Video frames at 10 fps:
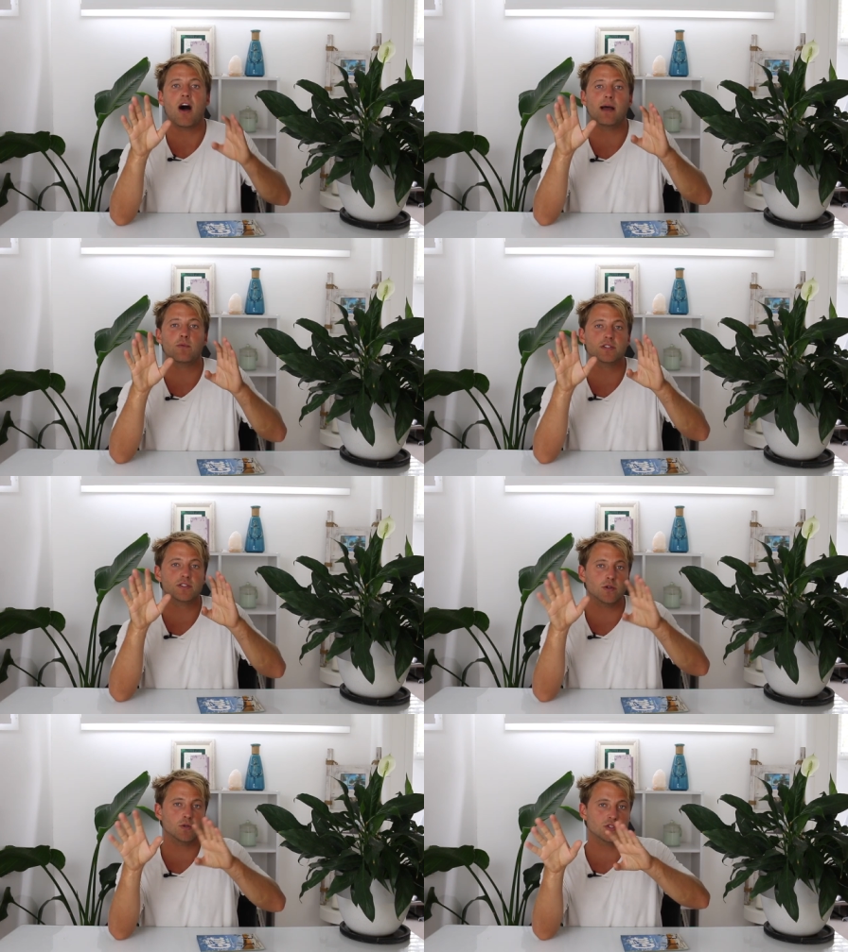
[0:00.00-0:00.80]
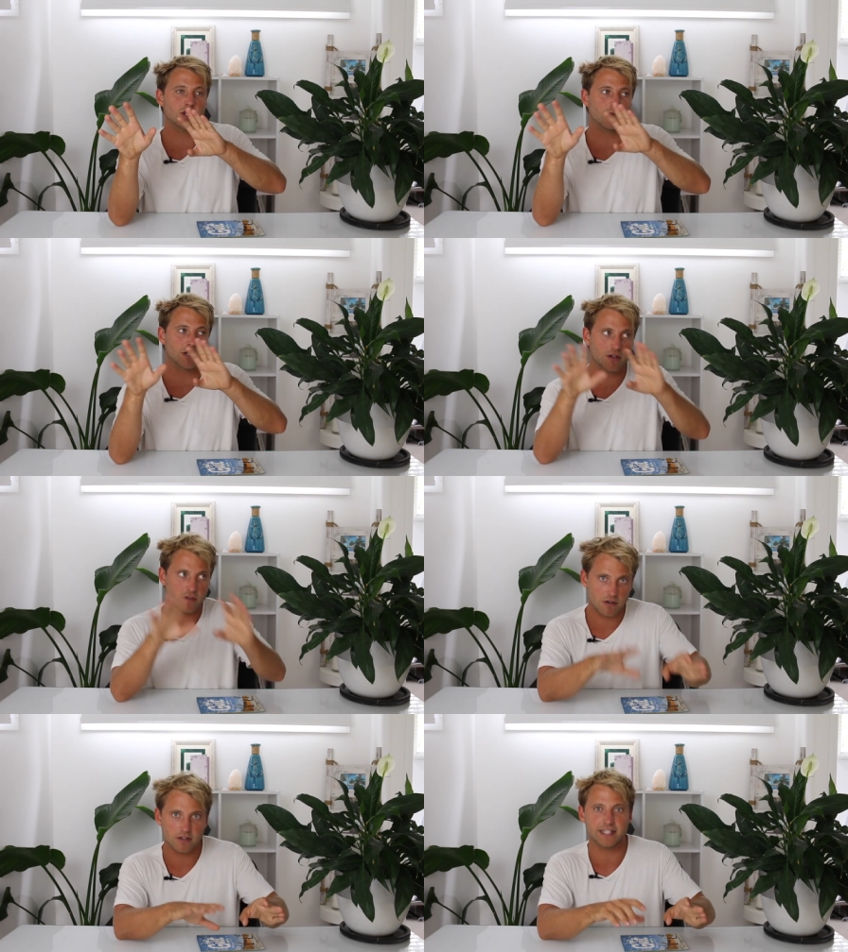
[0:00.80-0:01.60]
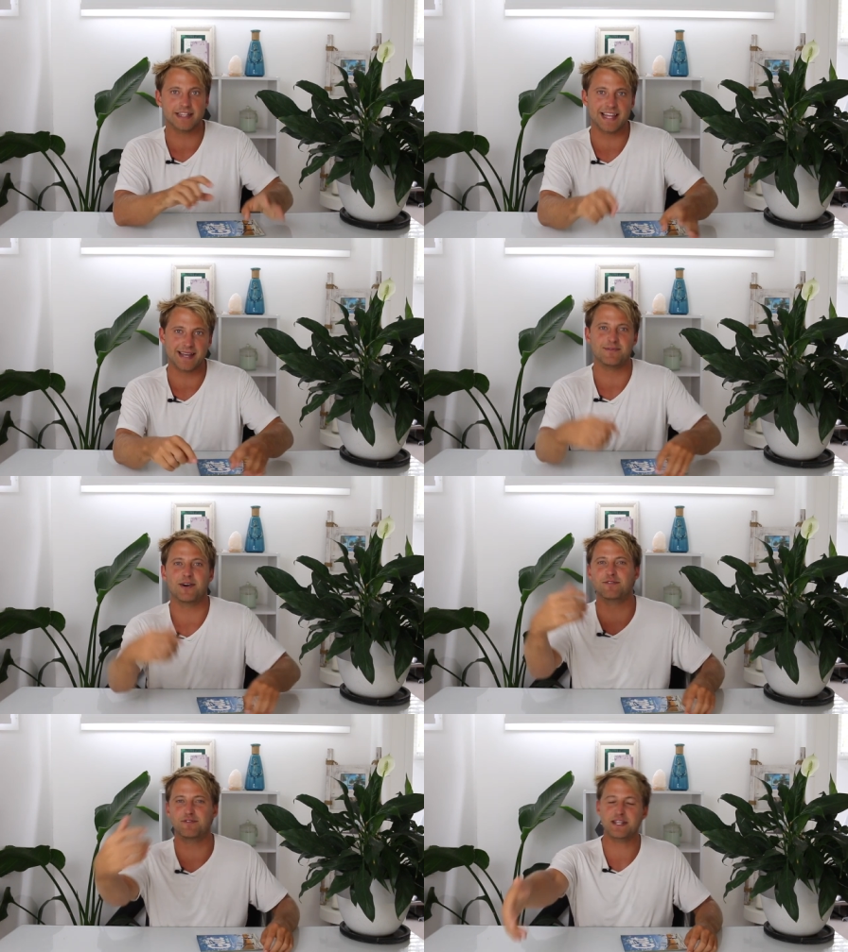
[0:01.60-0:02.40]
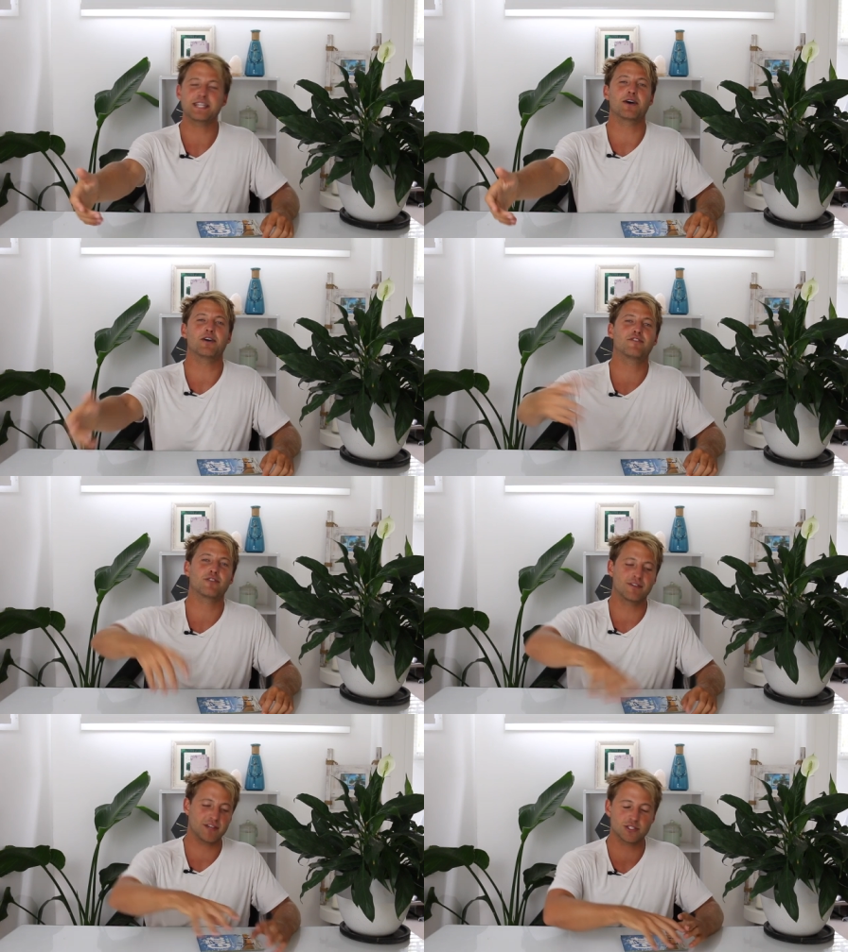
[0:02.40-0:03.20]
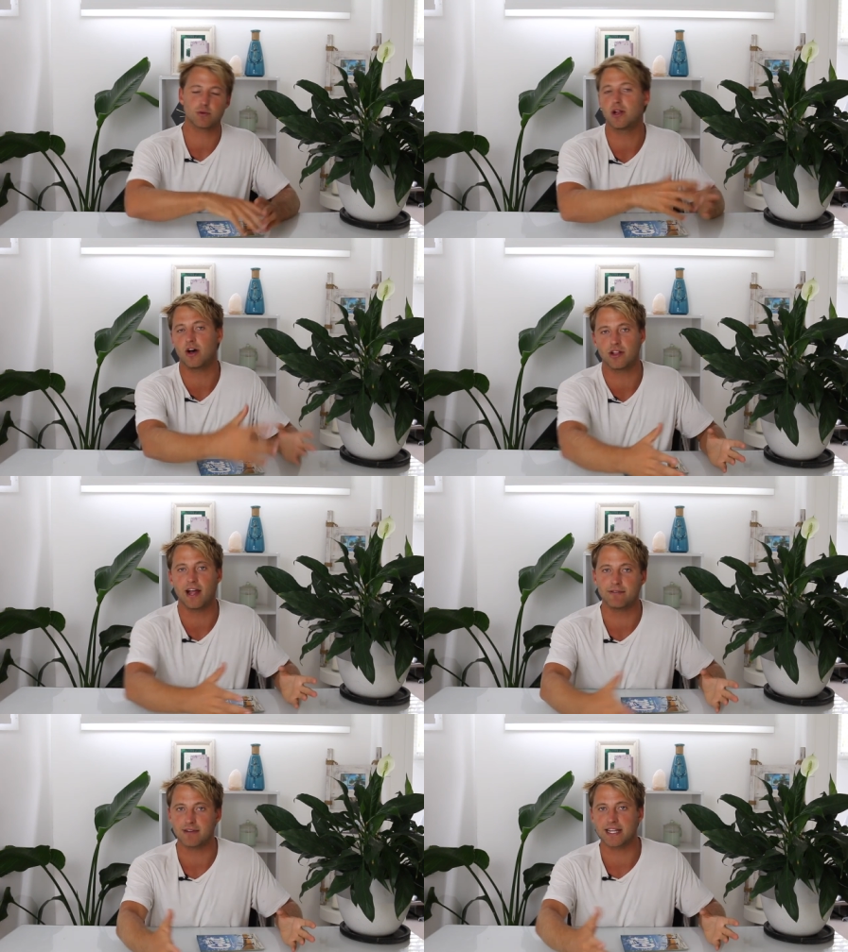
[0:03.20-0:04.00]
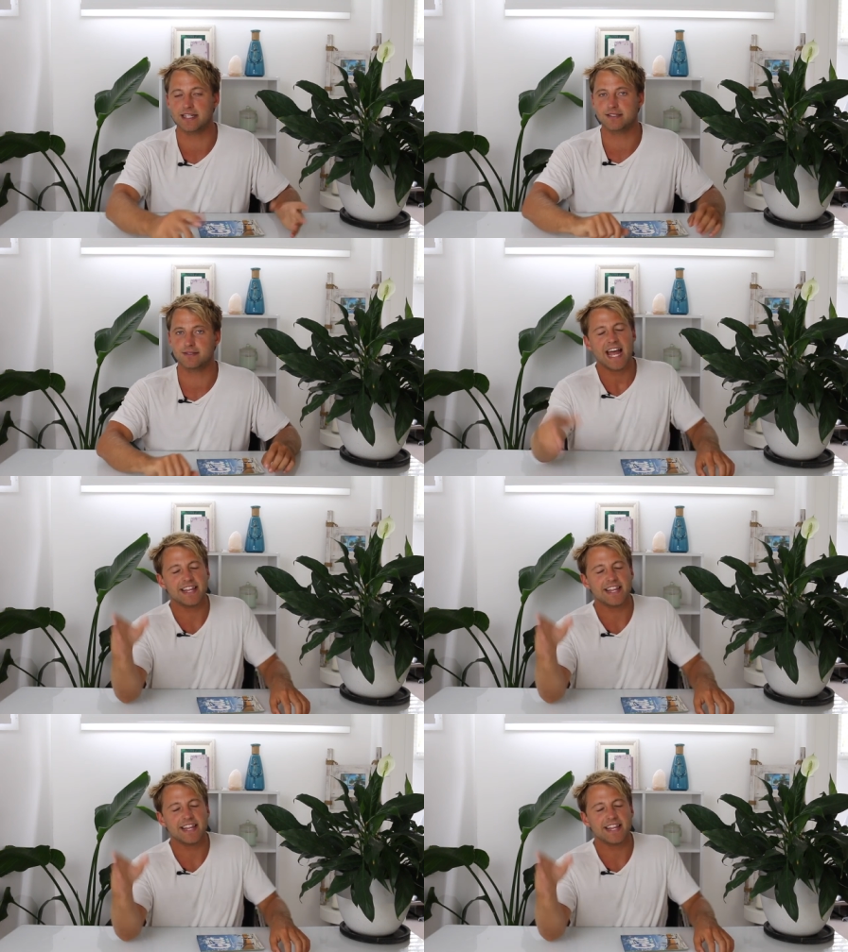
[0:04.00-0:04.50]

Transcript: I was also recording them on video for an eventual online release.